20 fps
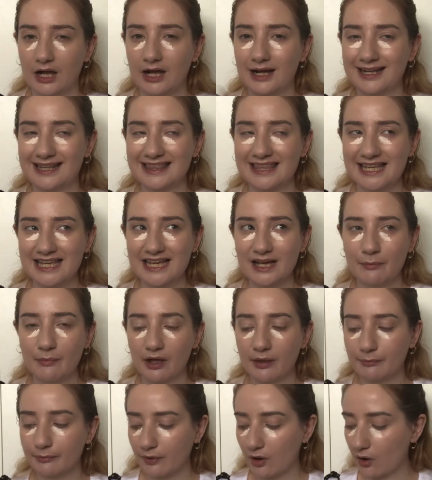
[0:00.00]
I think I
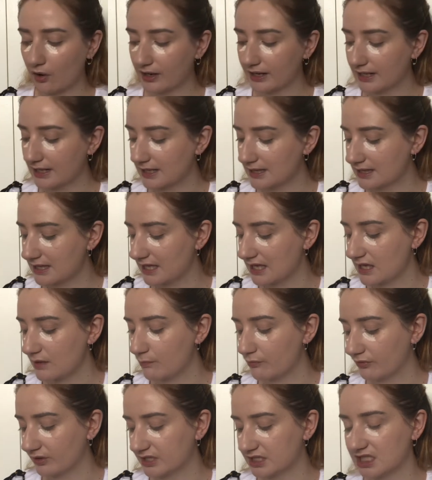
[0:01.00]
might buy the
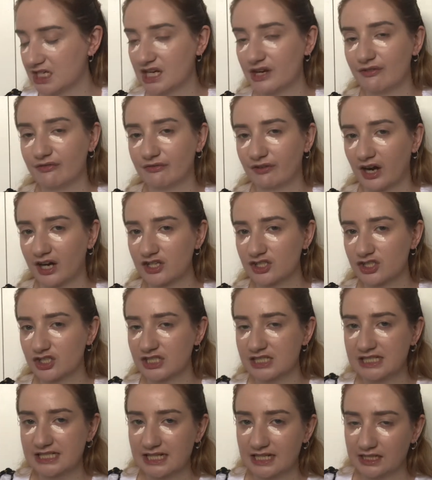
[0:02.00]
Pretty Fresh
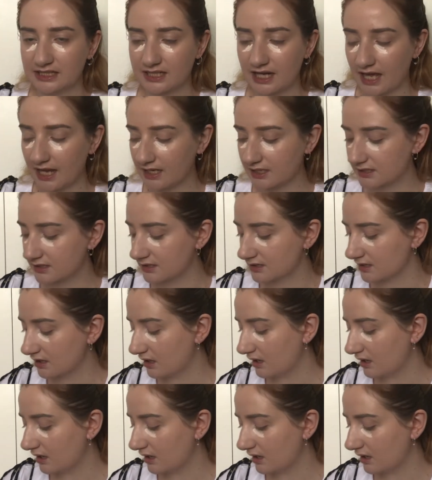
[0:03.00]
concealer next.